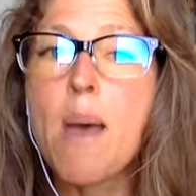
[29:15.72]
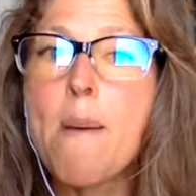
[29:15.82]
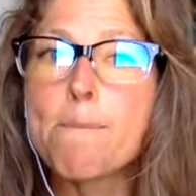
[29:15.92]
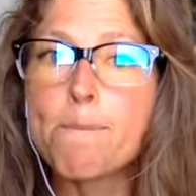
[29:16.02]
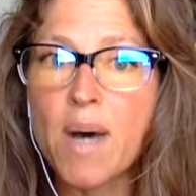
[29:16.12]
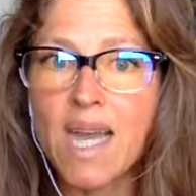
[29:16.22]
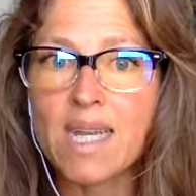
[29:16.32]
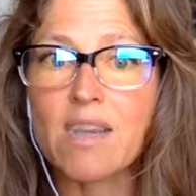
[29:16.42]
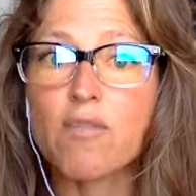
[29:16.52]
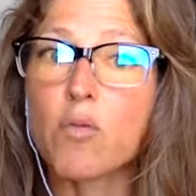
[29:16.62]

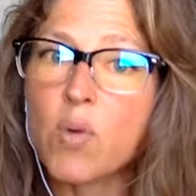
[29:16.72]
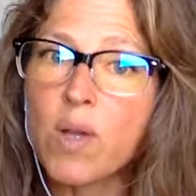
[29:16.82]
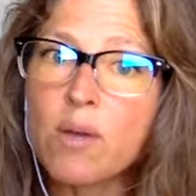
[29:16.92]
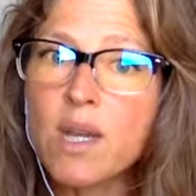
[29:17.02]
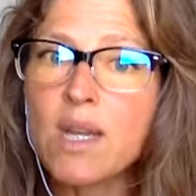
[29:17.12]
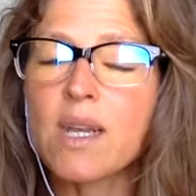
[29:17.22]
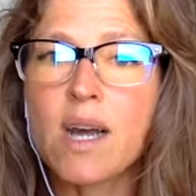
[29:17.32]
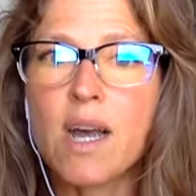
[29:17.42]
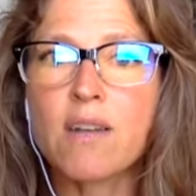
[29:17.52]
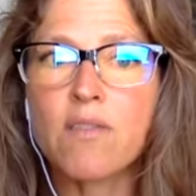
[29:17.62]
But if we were in a
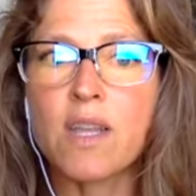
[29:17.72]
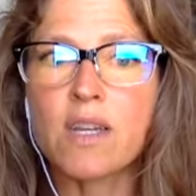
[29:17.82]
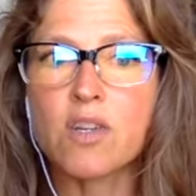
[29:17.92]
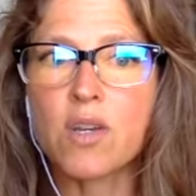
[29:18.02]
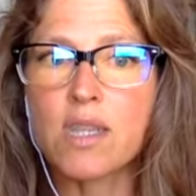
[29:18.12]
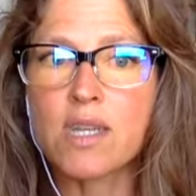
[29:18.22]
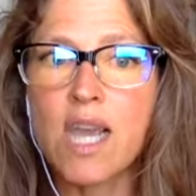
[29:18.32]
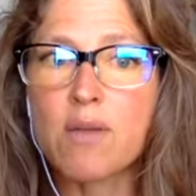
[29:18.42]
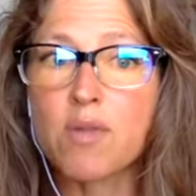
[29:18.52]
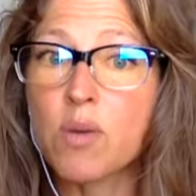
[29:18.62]
conflict during the
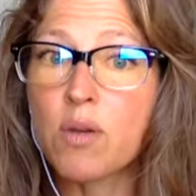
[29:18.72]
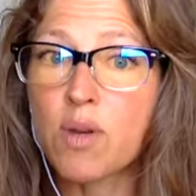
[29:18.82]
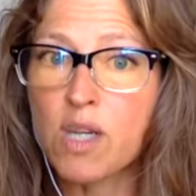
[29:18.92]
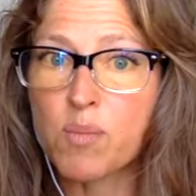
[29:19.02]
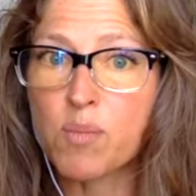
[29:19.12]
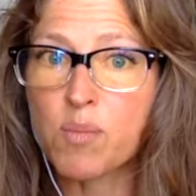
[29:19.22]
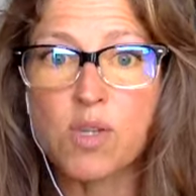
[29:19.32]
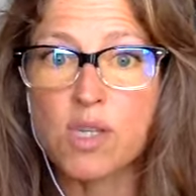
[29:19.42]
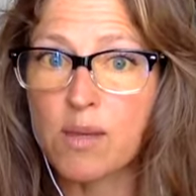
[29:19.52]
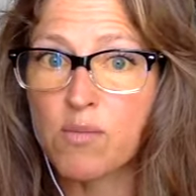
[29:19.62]
time that we were
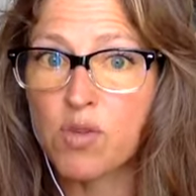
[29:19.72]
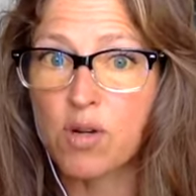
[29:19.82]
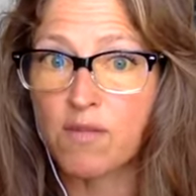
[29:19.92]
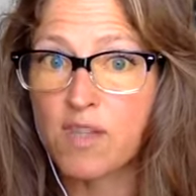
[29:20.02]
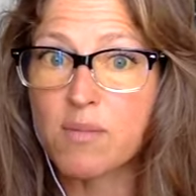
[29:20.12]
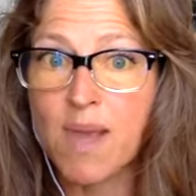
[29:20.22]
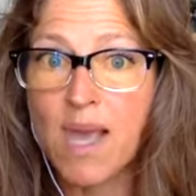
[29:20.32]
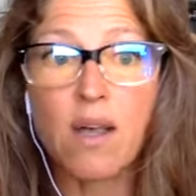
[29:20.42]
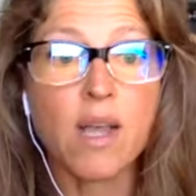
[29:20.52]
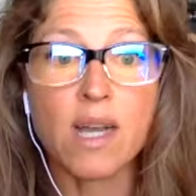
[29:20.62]
exposed to some sort of
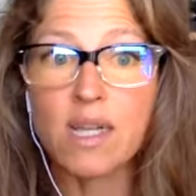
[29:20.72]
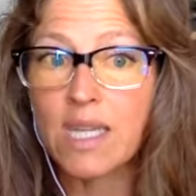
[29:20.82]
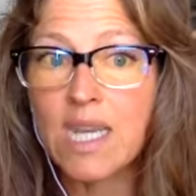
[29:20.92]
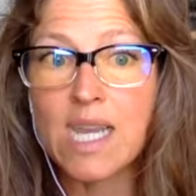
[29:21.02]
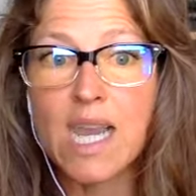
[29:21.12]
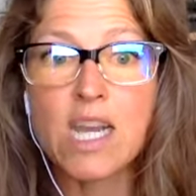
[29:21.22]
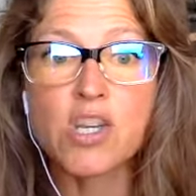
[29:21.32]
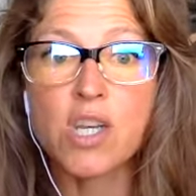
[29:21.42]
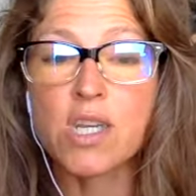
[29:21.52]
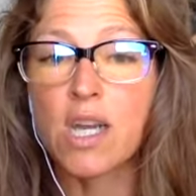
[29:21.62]
smell, a cleaning
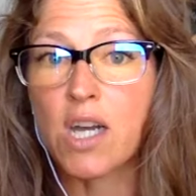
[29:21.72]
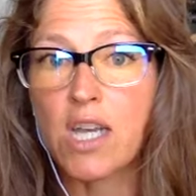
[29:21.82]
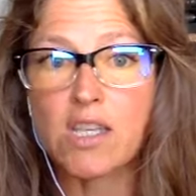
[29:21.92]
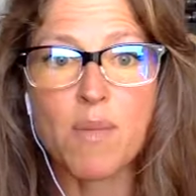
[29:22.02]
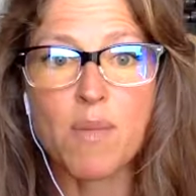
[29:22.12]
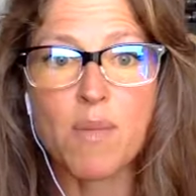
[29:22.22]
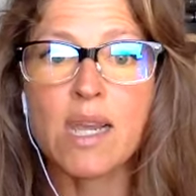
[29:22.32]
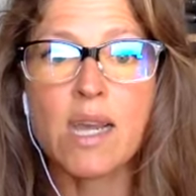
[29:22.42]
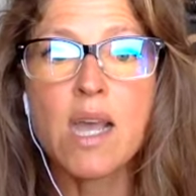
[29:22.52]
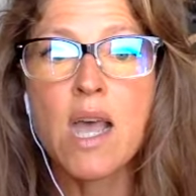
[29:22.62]
agent, a
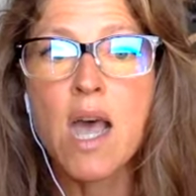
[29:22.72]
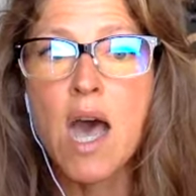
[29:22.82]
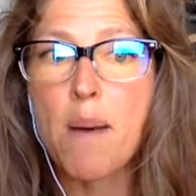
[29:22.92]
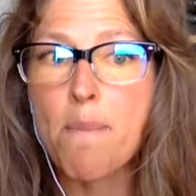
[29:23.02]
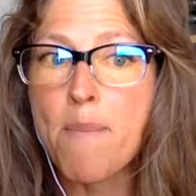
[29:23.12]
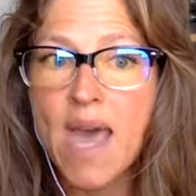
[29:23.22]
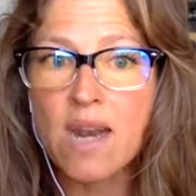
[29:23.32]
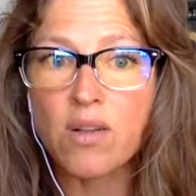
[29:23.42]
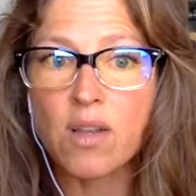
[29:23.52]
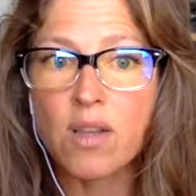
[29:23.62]
cosmetic, a
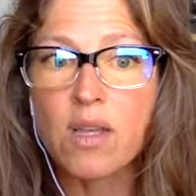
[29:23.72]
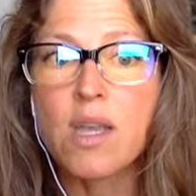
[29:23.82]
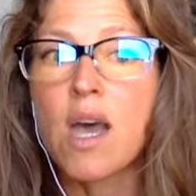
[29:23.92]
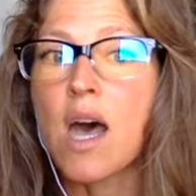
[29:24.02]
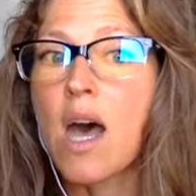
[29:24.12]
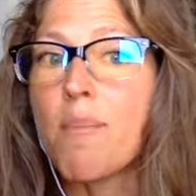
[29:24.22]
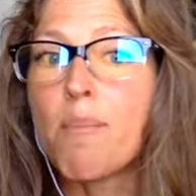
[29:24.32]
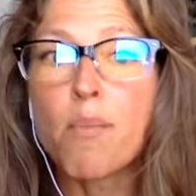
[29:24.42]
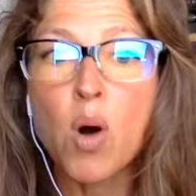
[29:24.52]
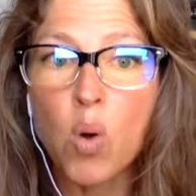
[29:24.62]
metal, a
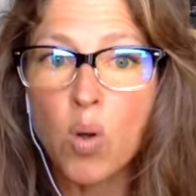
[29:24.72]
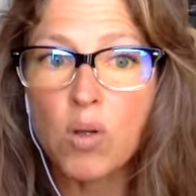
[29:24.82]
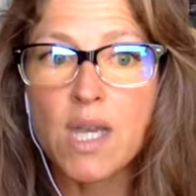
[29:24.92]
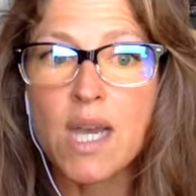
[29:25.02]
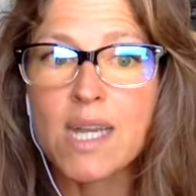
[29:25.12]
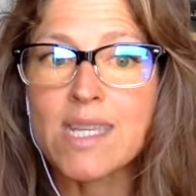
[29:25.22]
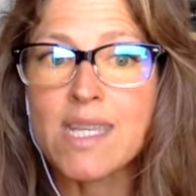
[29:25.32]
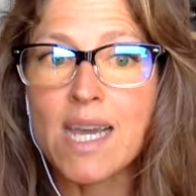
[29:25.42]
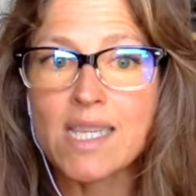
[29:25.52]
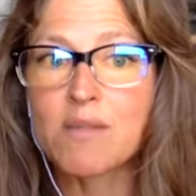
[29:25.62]
mold, a
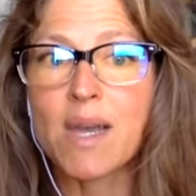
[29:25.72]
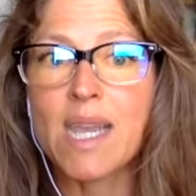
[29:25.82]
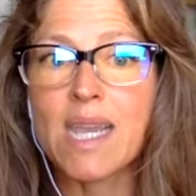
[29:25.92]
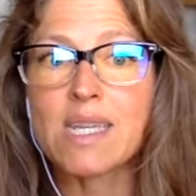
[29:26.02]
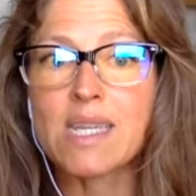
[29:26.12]
dust mite,